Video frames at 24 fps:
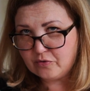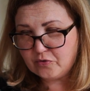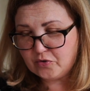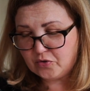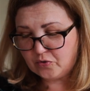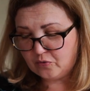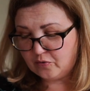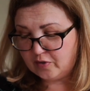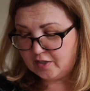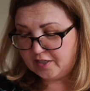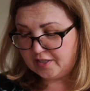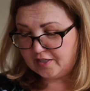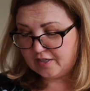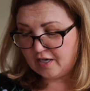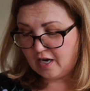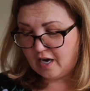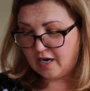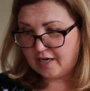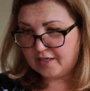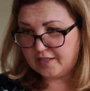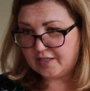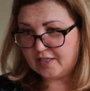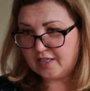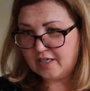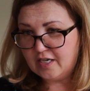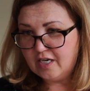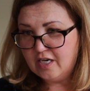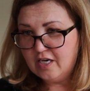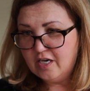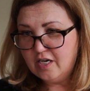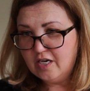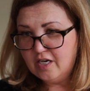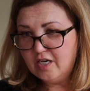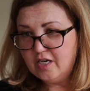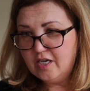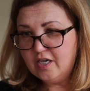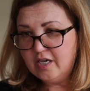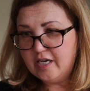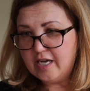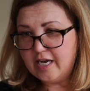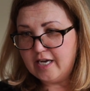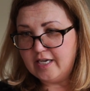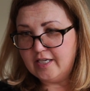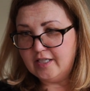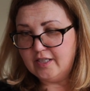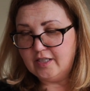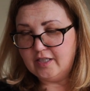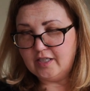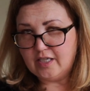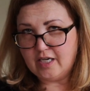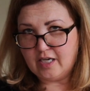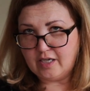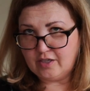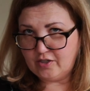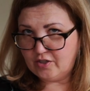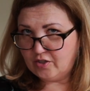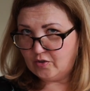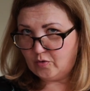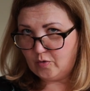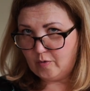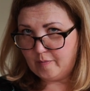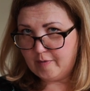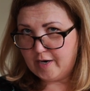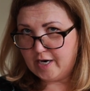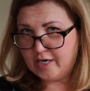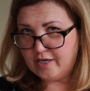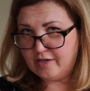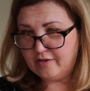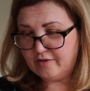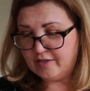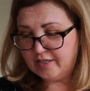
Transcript: soy sauce. And I'll just remind you,